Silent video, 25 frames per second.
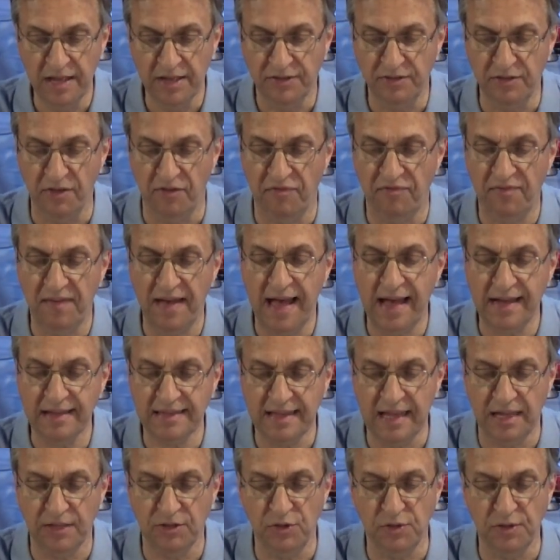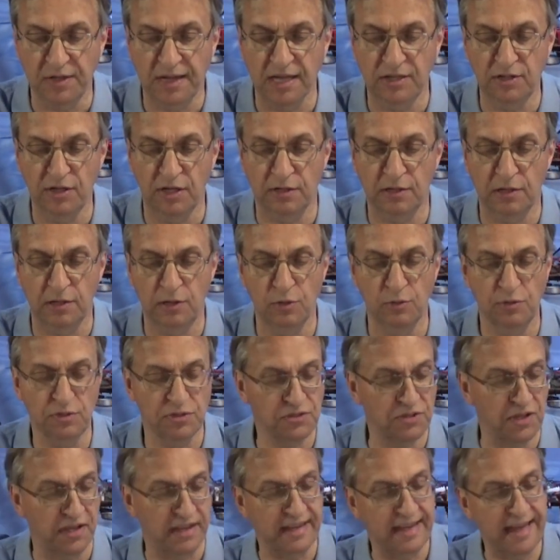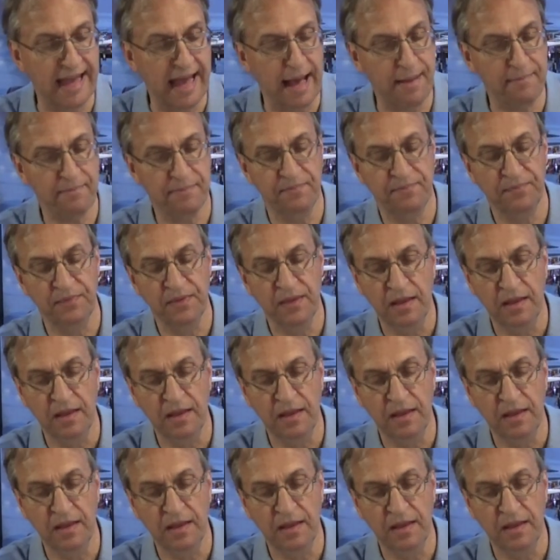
The fact that you cannot lose the cap